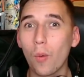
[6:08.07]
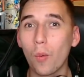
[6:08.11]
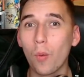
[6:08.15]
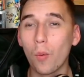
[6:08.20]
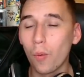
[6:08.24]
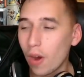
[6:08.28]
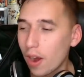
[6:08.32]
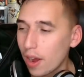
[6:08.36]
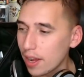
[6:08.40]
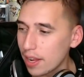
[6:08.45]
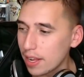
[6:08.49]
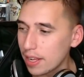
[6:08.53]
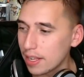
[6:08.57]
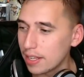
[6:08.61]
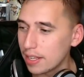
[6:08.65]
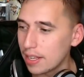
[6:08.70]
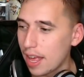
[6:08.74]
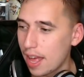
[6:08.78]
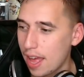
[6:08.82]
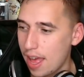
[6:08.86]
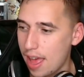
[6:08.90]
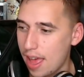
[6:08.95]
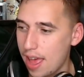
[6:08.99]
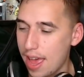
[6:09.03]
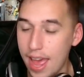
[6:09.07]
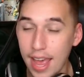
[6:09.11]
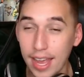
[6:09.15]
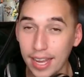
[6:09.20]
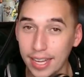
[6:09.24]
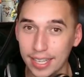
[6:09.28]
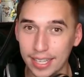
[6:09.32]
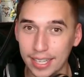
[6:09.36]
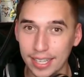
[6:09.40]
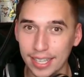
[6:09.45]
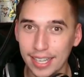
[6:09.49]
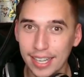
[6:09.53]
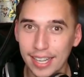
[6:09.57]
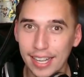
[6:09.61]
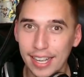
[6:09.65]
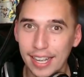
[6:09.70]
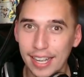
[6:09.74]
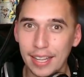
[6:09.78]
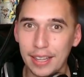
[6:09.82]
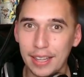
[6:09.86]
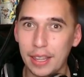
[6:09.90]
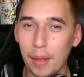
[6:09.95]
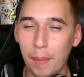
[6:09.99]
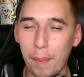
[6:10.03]
What in the heck?
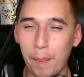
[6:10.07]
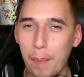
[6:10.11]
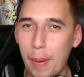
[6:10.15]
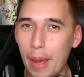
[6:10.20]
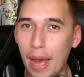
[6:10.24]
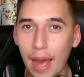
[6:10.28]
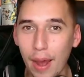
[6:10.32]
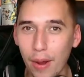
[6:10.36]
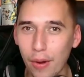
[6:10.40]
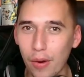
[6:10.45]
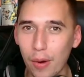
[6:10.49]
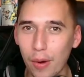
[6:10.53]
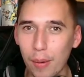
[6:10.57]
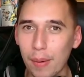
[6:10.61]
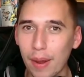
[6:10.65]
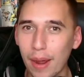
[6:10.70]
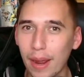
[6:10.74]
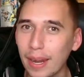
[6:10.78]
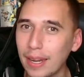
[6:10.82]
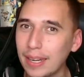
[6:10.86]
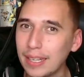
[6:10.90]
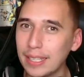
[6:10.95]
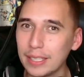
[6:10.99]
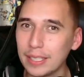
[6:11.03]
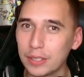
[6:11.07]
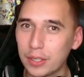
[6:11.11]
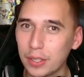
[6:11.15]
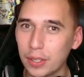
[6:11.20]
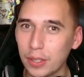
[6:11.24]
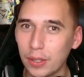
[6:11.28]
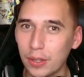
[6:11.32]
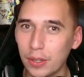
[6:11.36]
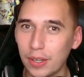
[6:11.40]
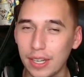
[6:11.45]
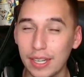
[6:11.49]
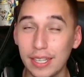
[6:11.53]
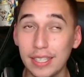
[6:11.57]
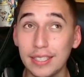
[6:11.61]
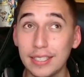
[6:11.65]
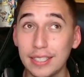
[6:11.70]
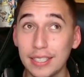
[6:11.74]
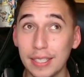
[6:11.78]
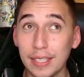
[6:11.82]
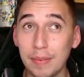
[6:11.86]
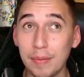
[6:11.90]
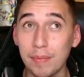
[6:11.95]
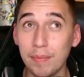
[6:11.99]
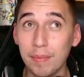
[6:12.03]
The power behind this dude
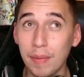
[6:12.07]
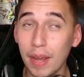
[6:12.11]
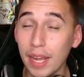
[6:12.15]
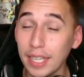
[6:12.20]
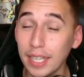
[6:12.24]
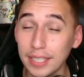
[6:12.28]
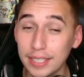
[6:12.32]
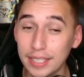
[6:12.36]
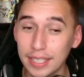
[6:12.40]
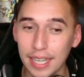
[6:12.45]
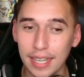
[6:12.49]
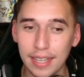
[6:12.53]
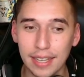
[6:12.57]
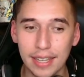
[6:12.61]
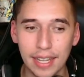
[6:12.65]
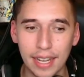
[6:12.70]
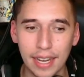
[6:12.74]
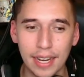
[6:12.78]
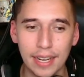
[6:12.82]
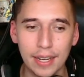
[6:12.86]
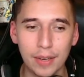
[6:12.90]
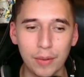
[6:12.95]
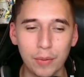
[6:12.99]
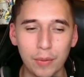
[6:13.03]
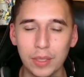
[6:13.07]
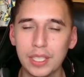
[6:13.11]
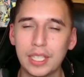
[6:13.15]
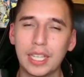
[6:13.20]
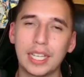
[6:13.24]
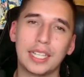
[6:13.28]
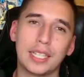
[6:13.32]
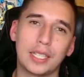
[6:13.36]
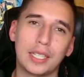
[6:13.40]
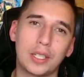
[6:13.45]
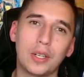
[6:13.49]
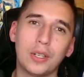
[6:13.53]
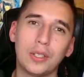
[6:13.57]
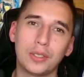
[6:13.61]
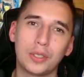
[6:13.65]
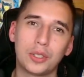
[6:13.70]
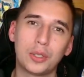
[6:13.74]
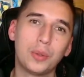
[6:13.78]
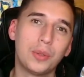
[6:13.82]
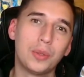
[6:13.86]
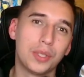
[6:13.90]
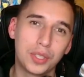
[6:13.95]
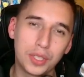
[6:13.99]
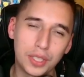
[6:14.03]
is immense, and then we get
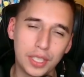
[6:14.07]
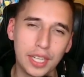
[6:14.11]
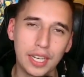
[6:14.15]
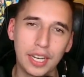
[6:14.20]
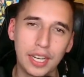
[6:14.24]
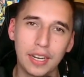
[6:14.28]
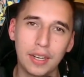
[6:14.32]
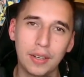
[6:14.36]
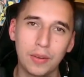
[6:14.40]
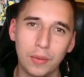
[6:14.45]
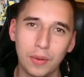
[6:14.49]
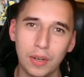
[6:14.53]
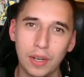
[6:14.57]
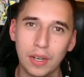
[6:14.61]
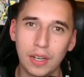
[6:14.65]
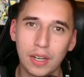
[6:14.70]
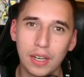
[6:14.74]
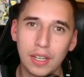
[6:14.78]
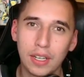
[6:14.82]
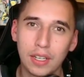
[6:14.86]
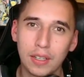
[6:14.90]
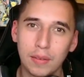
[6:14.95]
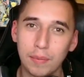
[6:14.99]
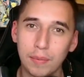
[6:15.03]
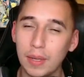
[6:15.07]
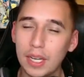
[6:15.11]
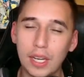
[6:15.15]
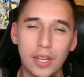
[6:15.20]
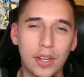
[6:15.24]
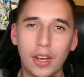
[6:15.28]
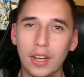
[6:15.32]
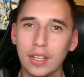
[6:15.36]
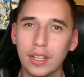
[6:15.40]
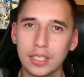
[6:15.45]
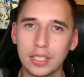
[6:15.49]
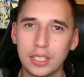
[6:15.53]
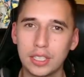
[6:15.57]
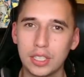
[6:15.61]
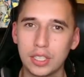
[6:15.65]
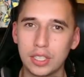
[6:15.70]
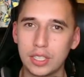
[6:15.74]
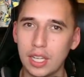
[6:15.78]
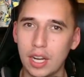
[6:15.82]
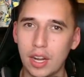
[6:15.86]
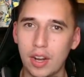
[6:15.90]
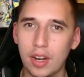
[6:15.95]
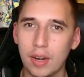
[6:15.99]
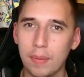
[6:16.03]
cut to a scene where Meliodas
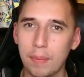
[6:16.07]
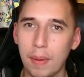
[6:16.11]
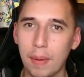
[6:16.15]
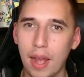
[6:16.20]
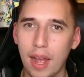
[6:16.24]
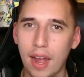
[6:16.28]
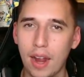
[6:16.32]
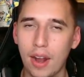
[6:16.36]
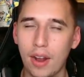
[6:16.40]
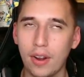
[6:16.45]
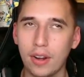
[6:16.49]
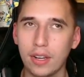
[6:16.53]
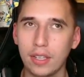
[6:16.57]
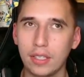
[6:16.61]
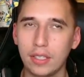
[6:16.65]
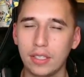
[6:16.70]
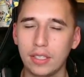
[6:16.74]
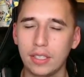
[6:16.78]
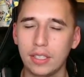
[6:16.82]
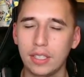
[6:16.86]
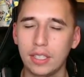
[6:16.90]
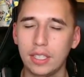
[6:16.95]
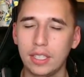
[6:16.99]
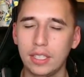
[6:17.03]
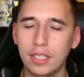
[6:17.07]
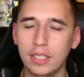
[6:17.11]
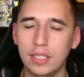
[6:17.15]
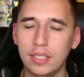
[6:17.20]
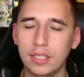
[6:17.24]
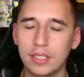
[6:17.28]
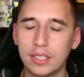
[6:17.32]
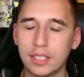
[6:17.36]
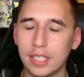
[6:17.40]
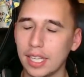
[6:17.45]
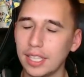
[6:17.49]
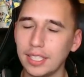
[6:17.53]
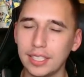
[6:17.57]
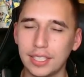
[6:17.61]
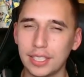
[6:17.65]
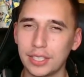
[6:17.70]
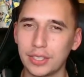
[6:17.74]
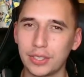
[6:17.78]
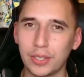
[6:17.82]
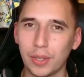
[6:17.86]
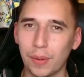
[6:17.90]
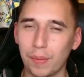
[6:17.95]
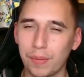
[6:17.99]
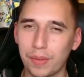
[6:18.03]
is there in the bar and he
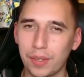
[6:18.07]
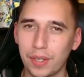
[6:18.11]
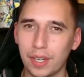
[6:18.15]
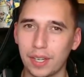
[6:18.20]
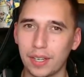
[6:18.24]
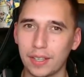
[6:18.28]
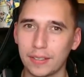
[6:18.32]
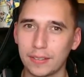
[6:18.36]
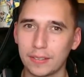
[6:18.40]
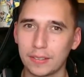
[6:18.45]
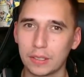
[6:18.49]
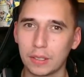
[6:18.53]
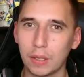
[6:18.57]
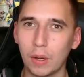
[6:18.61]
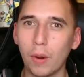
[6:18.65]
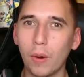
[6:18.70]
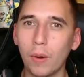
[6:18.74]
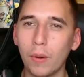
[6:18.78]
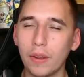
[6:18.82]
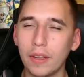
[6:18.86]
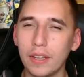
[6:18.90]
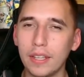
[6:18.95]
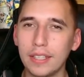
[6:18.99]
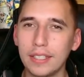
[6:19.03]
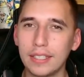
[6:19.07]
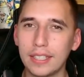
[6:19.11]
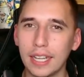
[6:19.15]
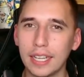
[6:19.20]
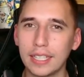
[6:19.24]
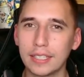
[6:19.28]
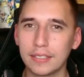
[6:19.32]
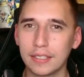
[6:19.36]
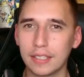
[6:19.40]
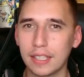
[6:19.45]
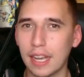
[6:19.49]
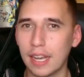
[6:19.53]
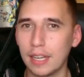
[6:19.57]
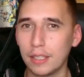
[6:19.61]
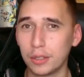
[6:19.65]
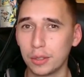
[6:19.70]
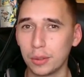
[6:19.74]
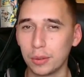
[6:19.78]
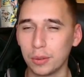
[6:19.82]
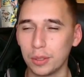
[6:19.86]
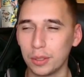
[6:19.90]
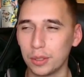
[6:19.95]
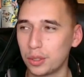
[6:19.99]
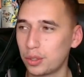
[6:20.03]
senses something, so he takes a
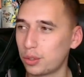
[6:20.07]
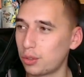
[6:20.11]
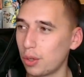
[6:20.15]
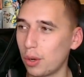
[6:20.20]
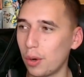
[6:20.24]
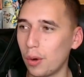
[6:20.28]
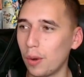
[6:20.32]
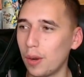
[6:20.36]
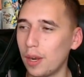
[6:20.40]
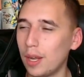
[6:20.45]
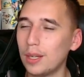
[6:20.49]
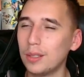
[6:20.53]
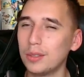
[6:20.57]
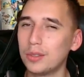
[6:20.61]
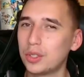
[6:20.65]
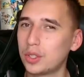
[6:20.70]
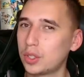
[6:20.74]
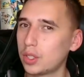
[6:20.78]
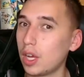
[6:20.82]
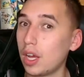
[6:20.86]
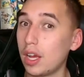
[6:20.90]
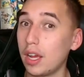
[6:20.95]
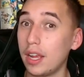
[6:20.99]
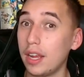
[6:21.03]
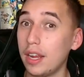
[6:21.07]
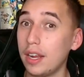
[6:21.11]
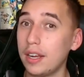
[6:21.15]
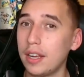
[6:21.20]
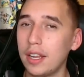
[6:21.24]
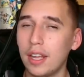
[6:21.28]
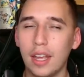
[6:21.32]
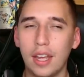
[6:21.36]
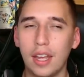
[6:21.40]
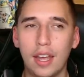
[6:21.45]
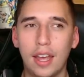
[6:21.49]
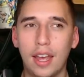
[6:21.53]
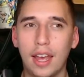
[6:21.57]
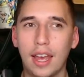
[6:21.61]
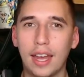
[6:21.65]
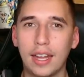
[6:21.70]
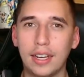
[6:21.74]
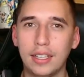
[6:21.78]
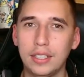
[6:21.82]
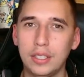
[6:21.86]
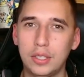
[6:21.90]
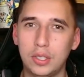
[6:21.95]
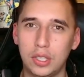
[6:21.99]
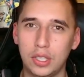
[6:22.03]
casual stroll outside
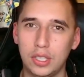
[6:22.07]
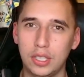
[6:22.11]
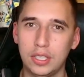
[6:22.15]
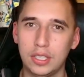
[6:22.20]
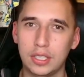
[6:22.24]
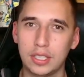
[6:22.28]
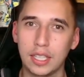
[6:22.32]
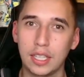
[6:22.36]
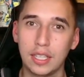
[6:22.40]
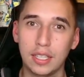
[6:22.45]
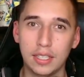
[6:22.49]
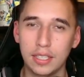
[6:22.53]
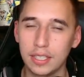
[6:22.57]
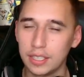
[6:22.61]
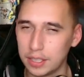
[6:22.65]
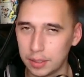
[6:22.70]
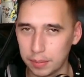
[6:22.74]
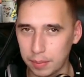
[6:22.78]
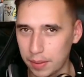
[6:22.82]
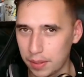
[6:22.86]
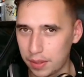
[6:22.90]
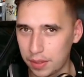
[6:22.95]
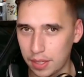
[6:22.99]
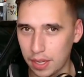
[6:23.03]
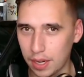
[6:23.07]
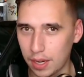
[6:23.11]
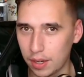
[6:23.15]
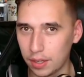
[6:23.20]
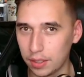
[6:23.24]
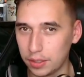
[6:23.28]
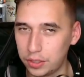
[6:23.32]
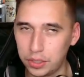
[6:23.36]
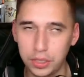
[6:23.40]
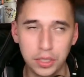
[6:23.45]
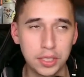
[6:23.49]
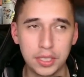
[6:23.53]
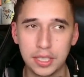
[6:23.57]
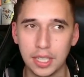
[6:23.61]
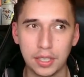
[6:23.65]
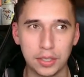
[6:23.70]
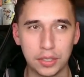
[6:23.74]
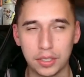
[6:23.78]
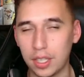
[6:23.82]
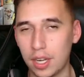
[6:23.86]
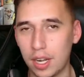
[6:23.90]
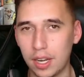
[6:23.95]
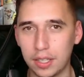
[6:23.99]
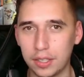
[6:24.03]
and he sees Elizabeth there, and she
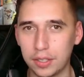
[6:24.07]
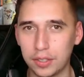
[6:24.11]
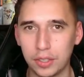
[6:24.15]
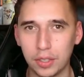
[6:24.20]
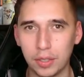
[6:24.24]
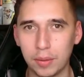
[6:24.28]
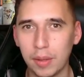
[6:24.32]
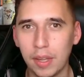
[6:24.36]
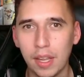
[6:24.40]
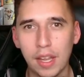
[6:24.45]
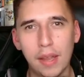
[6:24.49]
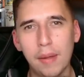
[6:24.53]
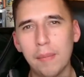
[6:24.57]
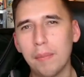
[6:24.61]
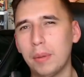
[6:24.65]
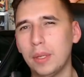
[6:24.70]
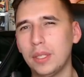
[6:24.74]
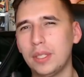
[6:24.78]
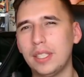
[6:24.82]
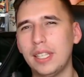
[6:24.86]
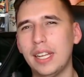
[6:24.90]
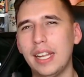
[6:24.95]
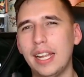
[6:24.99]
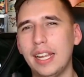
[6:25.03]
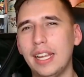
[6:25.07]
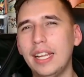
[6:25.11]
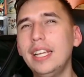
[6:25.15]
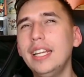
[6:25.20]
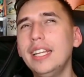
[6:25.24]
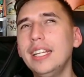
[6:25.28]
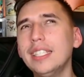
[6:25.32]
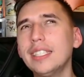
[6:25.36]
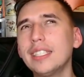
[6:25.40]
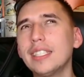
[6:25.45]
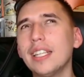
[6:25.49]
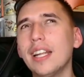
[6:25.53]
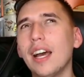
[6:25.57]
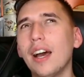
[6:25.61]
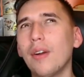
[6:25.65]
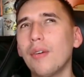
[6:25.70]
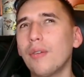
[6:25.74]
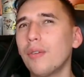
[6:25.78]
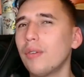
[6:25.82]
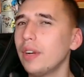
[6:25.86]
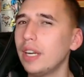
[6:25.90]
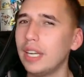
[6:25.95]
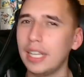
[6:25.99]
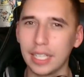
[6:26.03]
starts talking to him, but he's
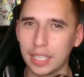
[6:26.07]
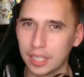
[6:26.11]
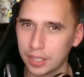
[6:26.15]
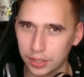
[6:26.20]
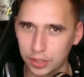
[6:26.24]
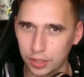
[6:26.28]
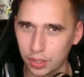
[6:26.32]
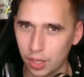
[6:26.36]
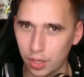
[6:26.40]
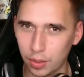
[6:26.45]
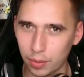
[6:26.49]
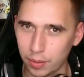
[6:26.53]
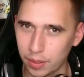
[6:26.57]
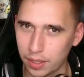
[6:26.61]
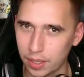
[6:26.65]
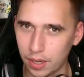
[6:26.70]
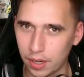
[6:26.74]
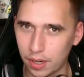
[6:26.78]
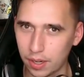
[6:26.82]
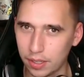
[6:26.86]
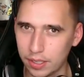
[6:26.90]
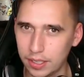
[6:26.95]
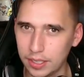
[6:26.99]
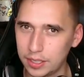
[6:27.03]
not really concerned with her.